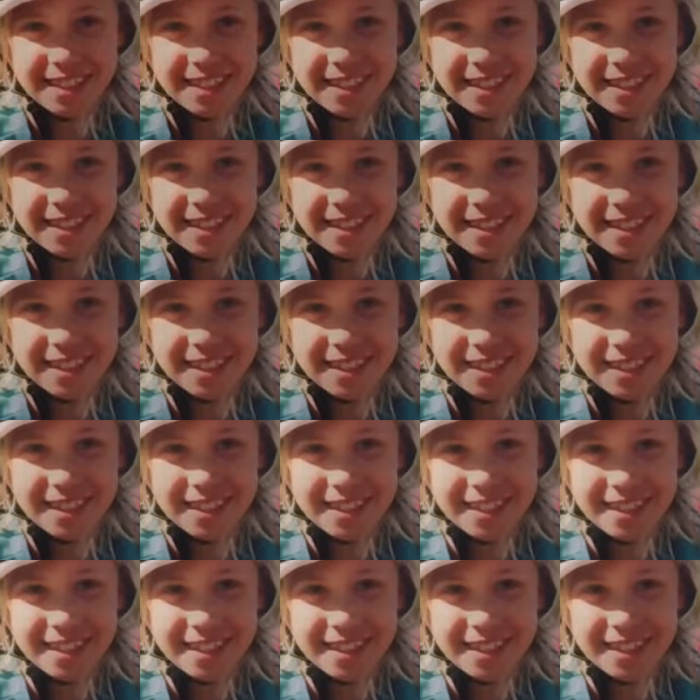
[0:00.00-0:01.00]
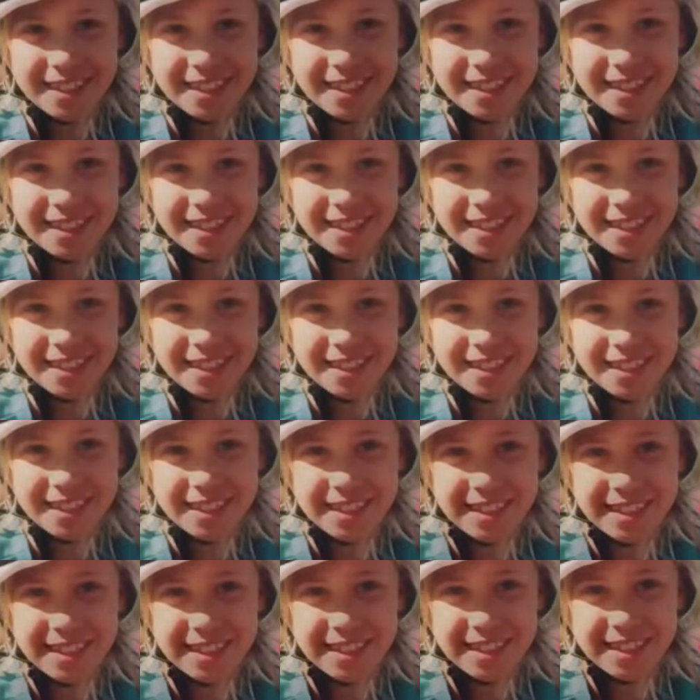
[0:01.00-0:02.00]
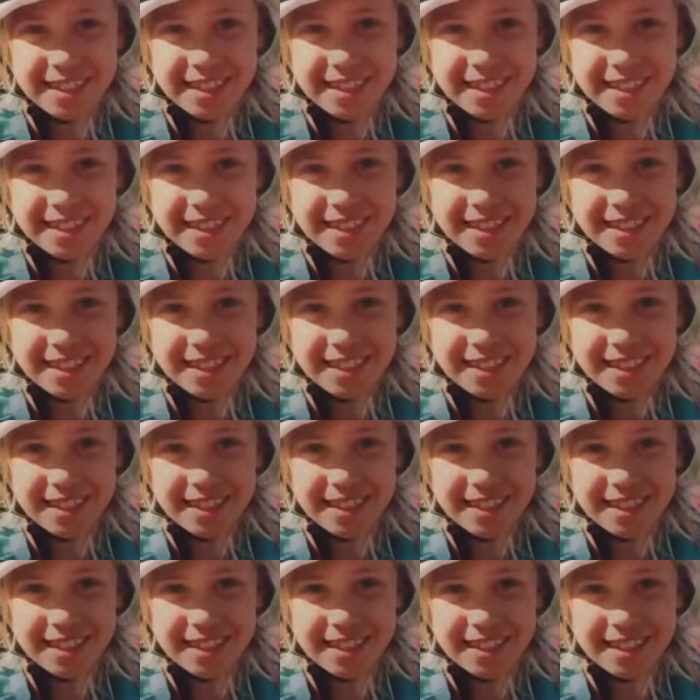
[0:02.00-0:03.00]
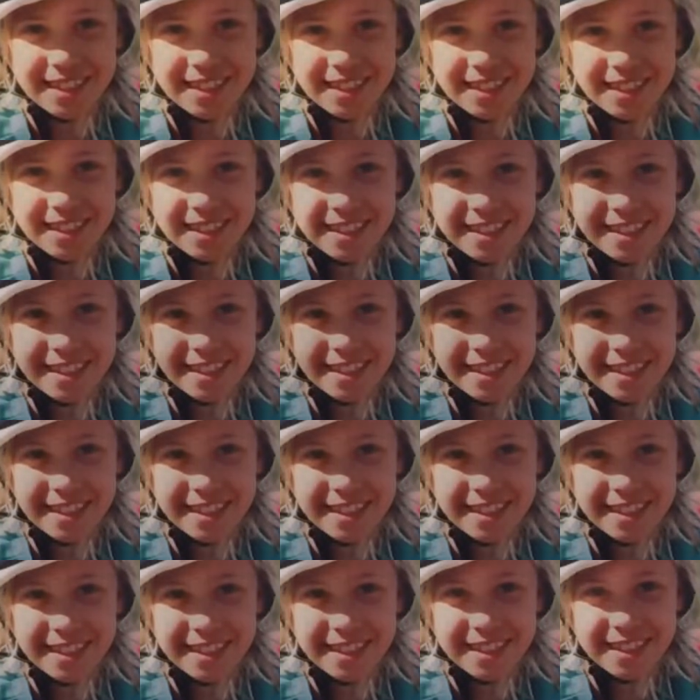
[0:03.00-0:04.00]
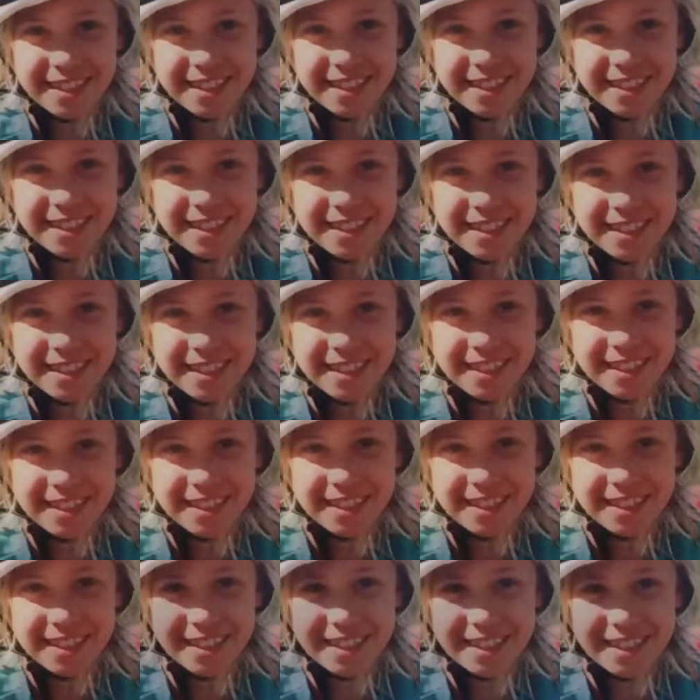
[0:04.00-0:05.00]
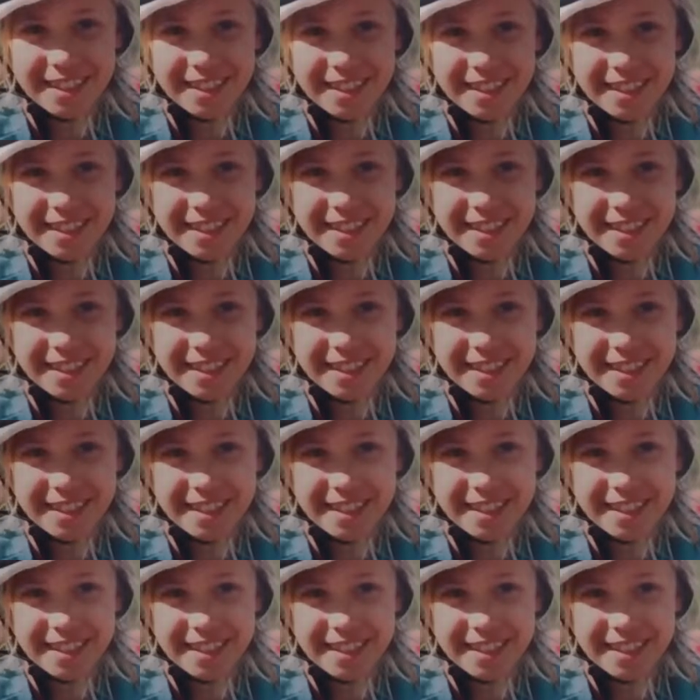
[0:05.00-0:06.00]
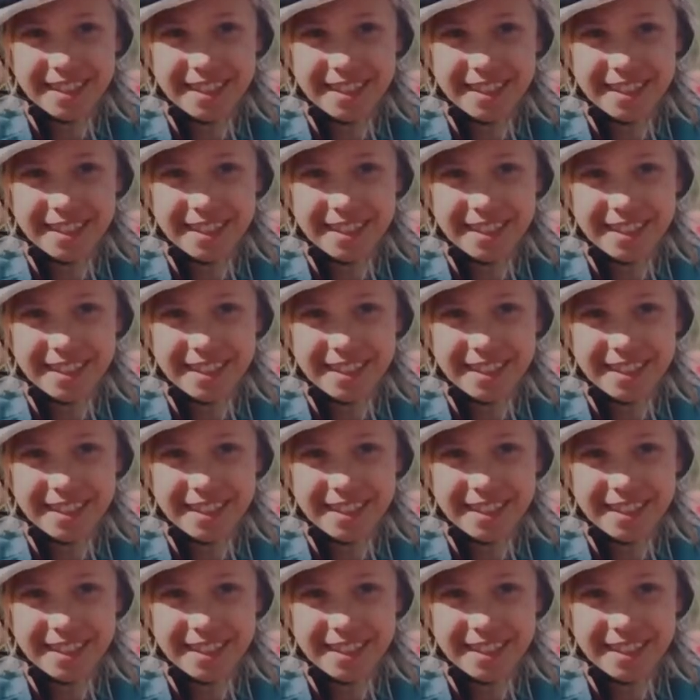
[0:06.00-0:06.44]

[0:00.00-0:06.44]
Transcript: This person isn't speaking.